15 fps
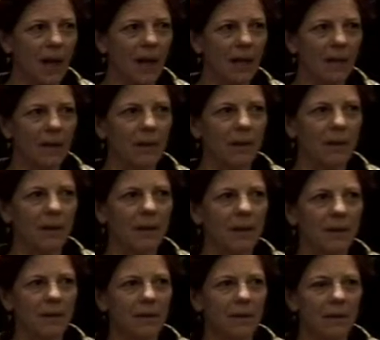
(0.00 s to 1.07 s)
and I think
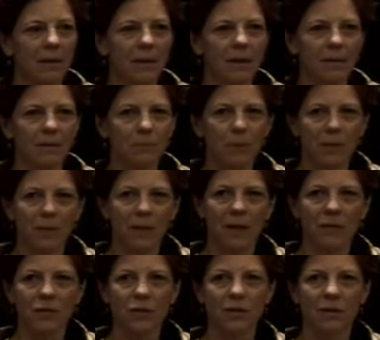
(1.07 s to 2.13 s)
that the c
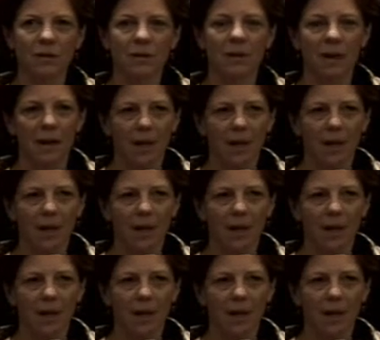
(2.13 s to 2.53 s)
profession,